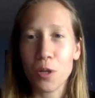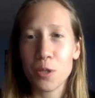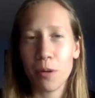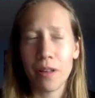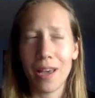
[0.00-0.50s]

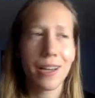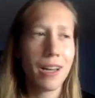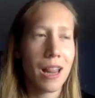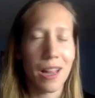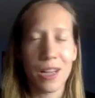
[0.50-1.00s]
So we were like,
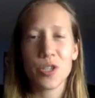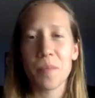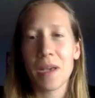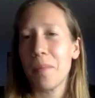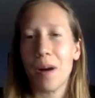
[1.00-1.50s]
let's just
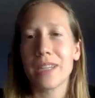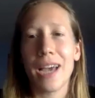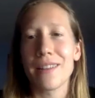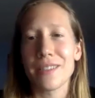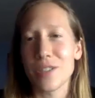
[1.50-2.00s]
make a
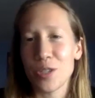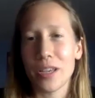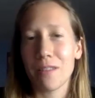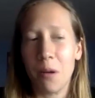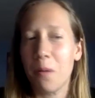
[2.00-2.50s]
podcast and just
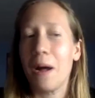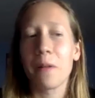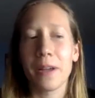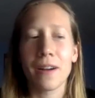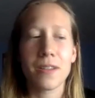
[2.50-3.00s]
like throw it out there.